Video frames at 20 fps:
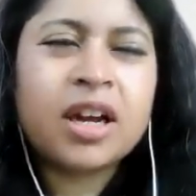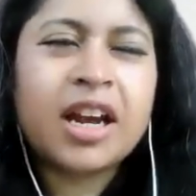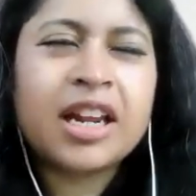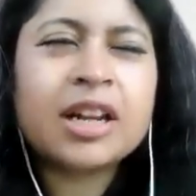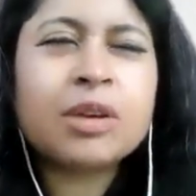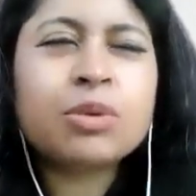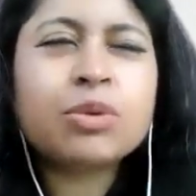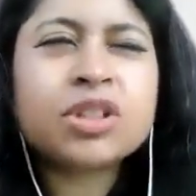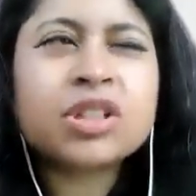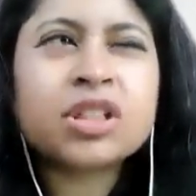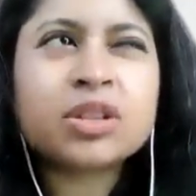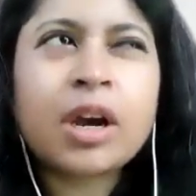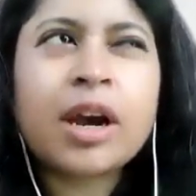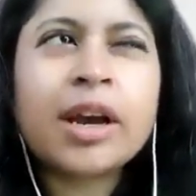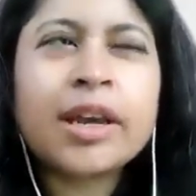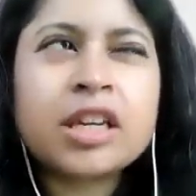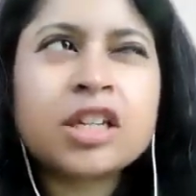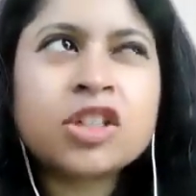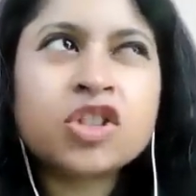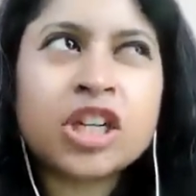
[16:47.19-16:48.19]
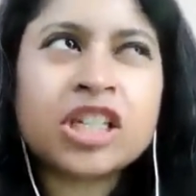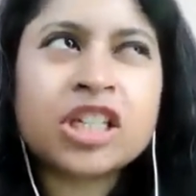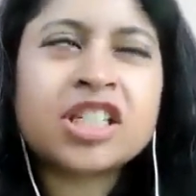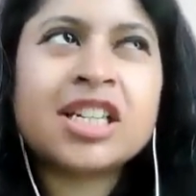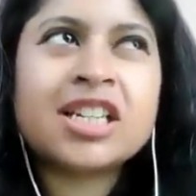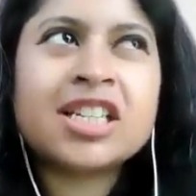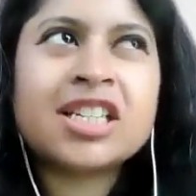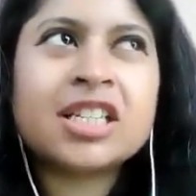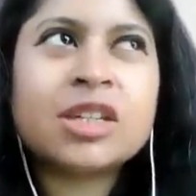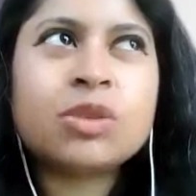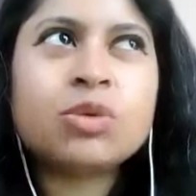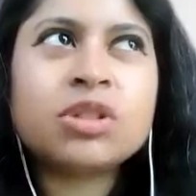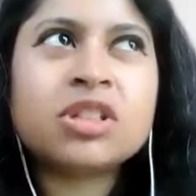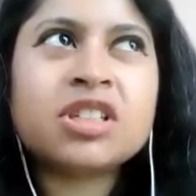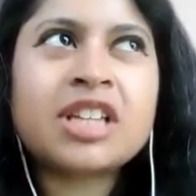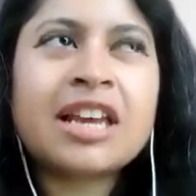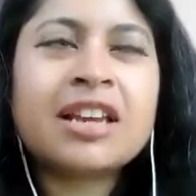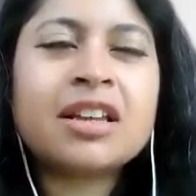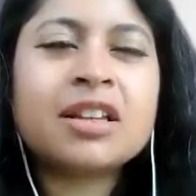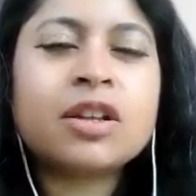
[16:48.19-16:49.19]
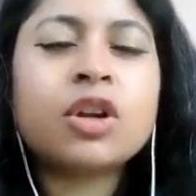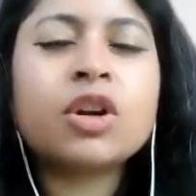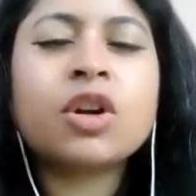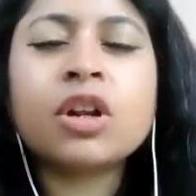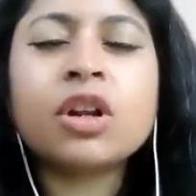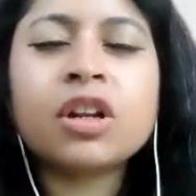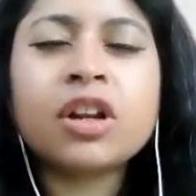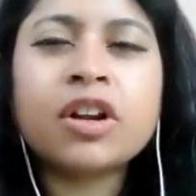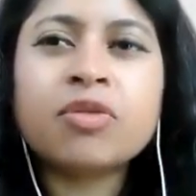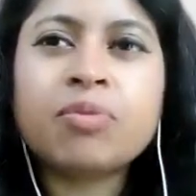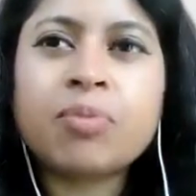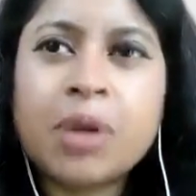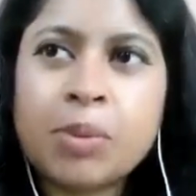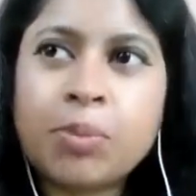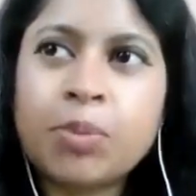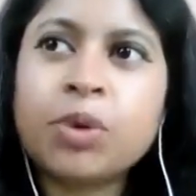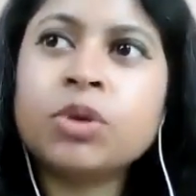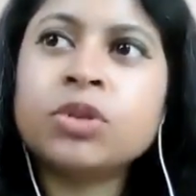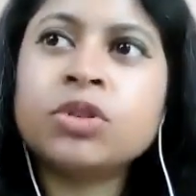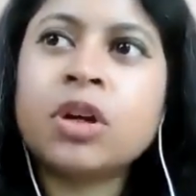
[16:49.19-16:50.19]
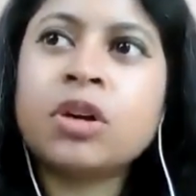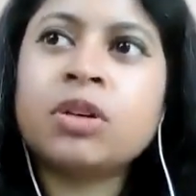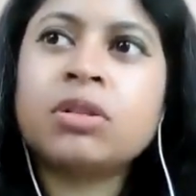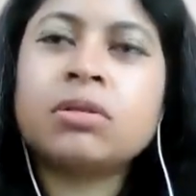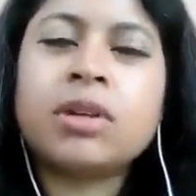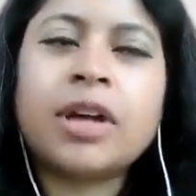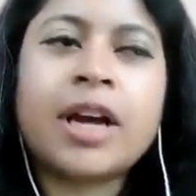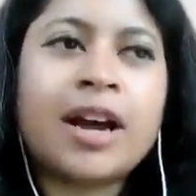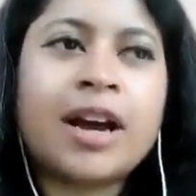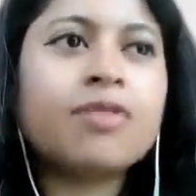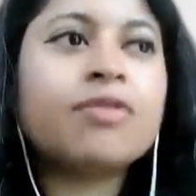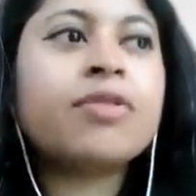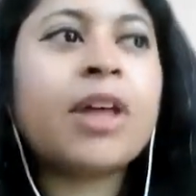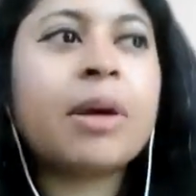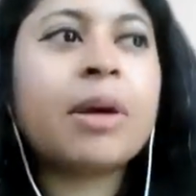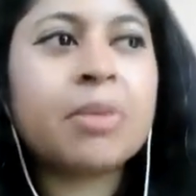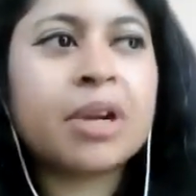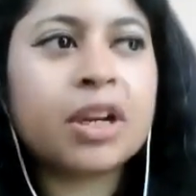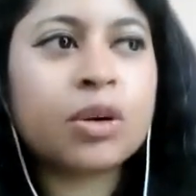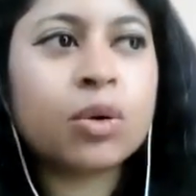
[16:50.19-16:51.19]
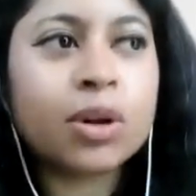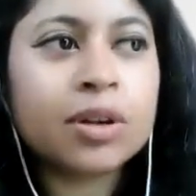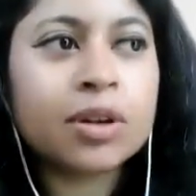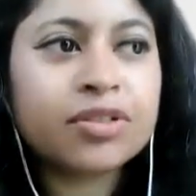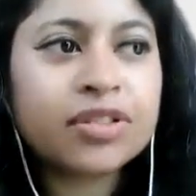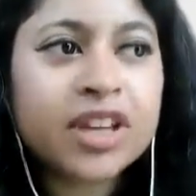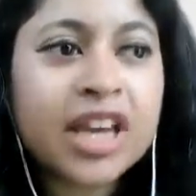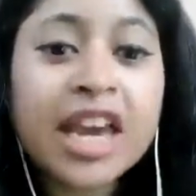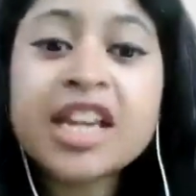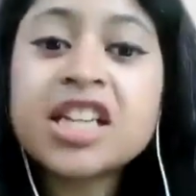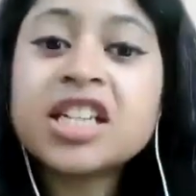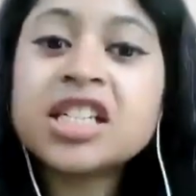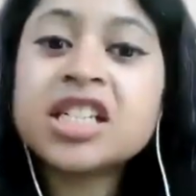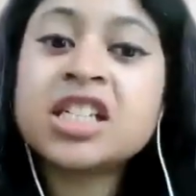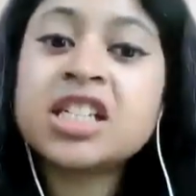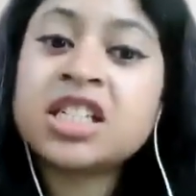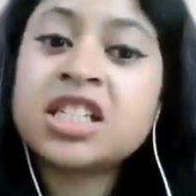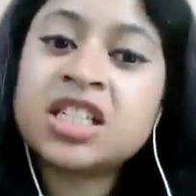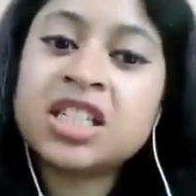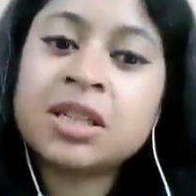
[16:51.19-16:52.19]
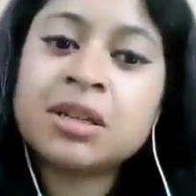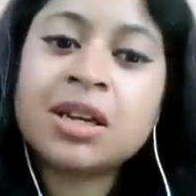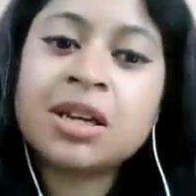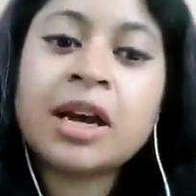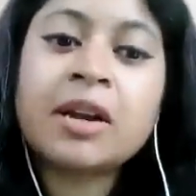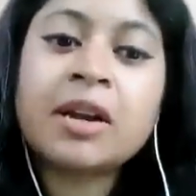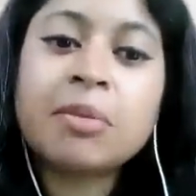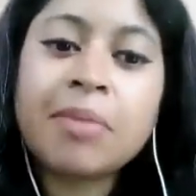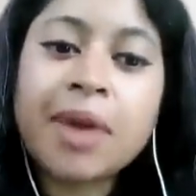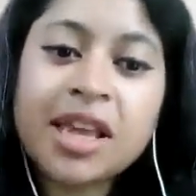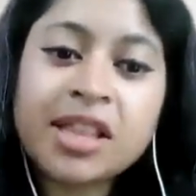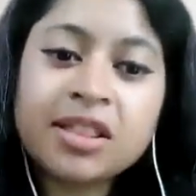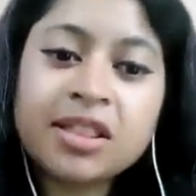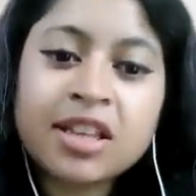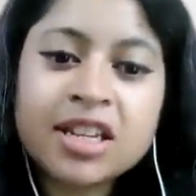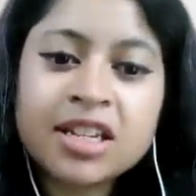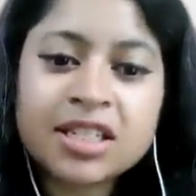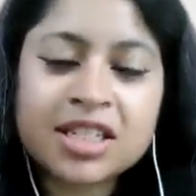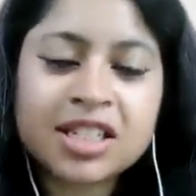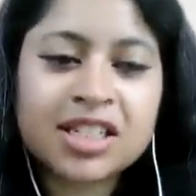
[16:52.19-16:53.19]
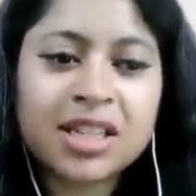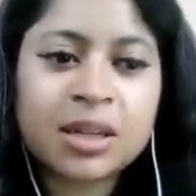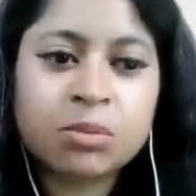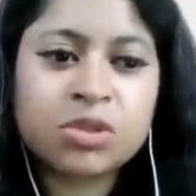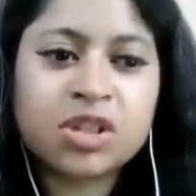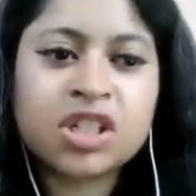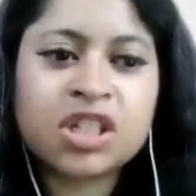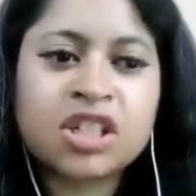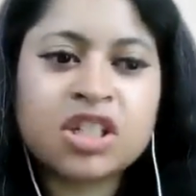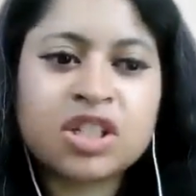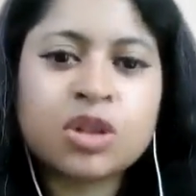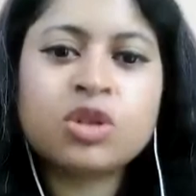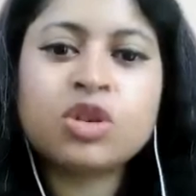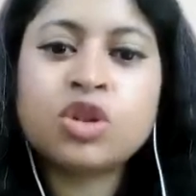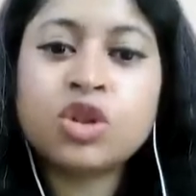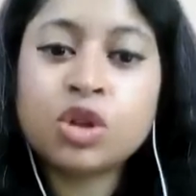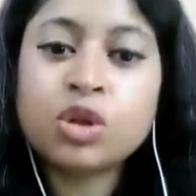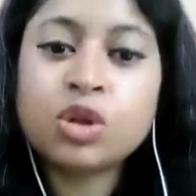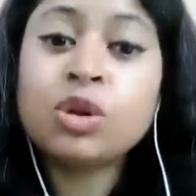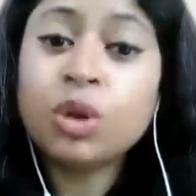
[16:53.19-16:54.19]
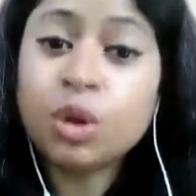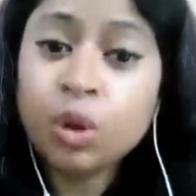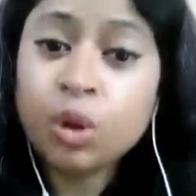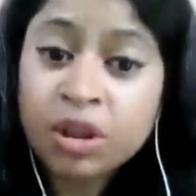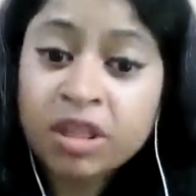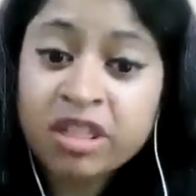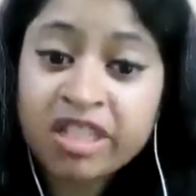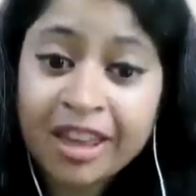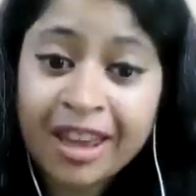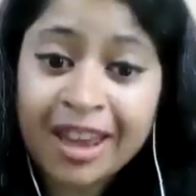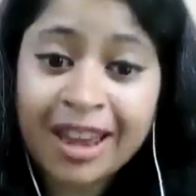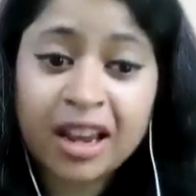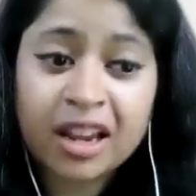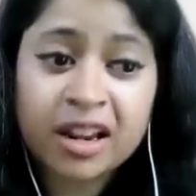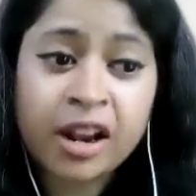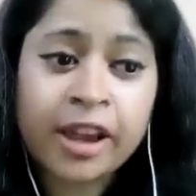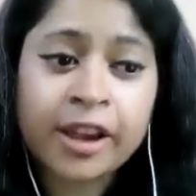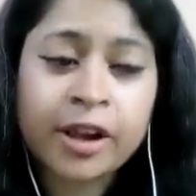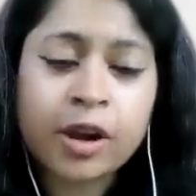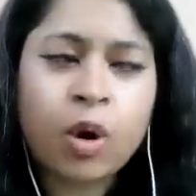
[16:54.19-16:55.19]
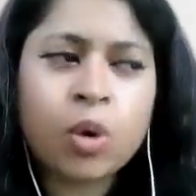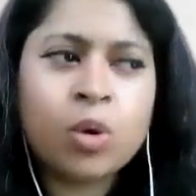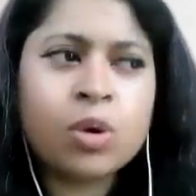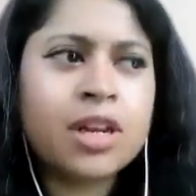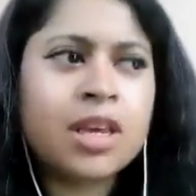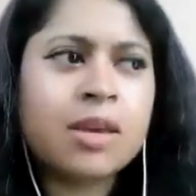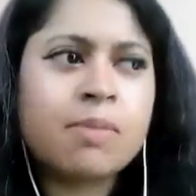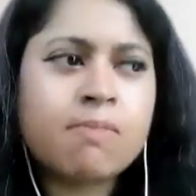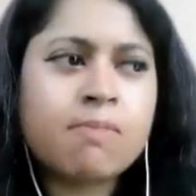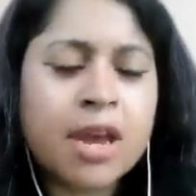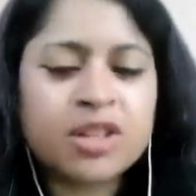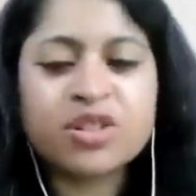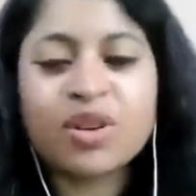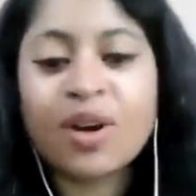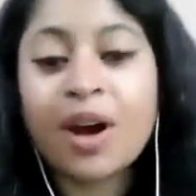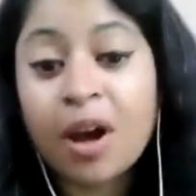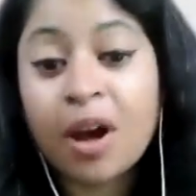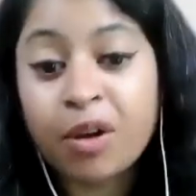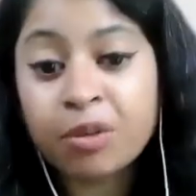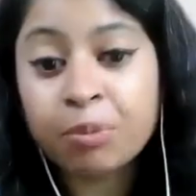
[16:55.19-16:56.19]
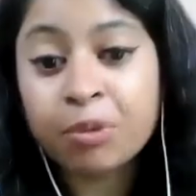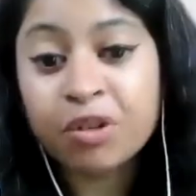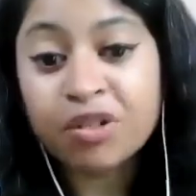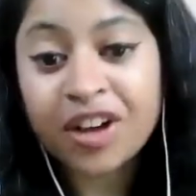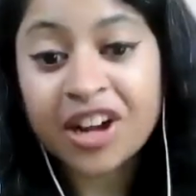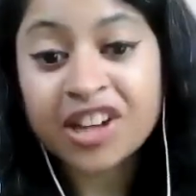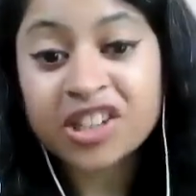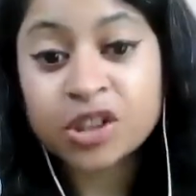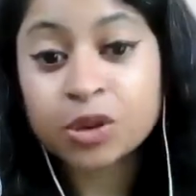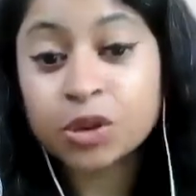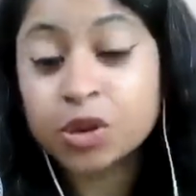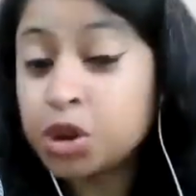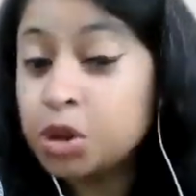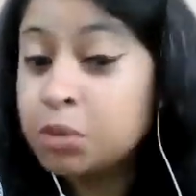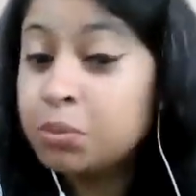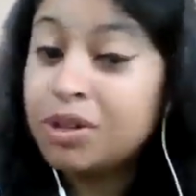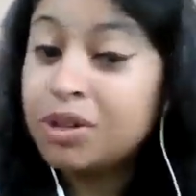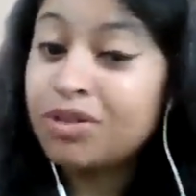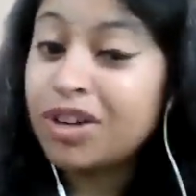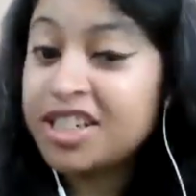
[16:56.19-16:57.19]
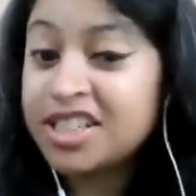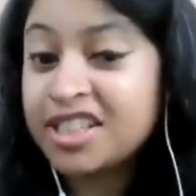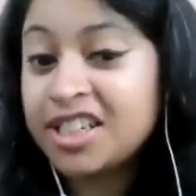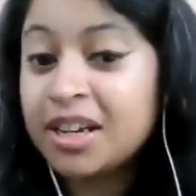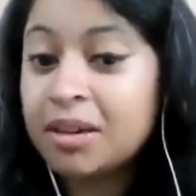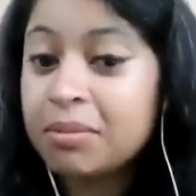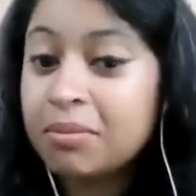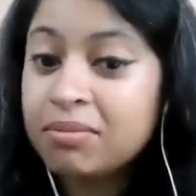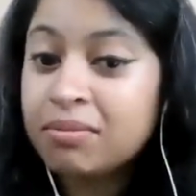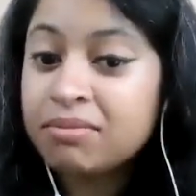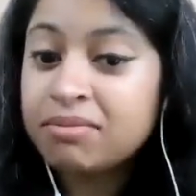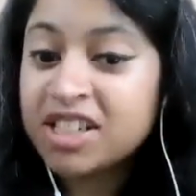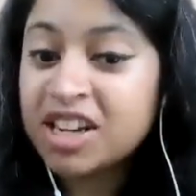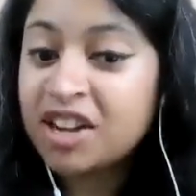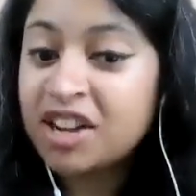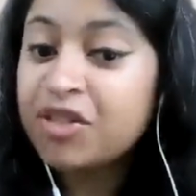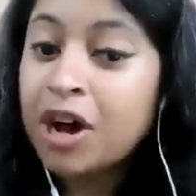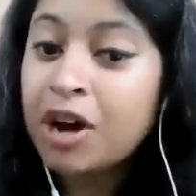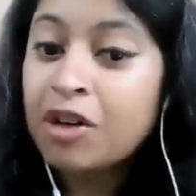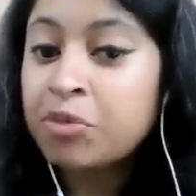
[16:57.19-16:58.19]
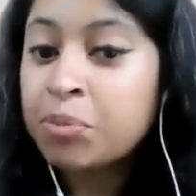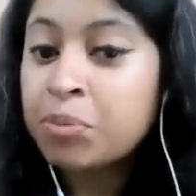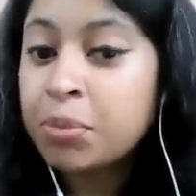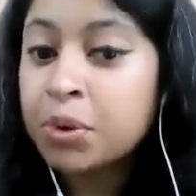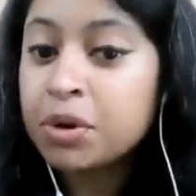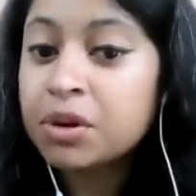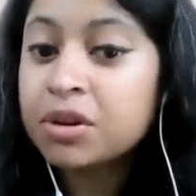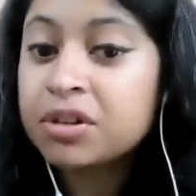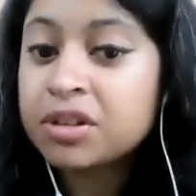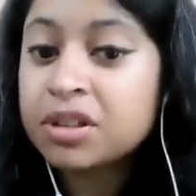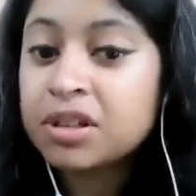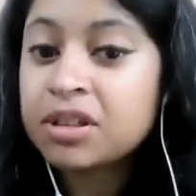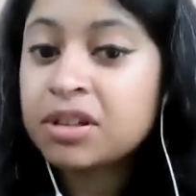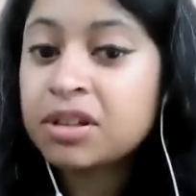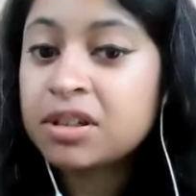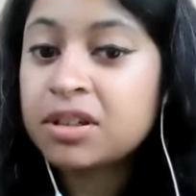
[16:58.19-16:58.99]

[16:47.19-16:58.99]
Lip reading: it was quite interesting because he was saying, a lot of people don't have that many qualifications to kind of make these assumptions. So, do you think like only mental health professionals should be writing self-help books?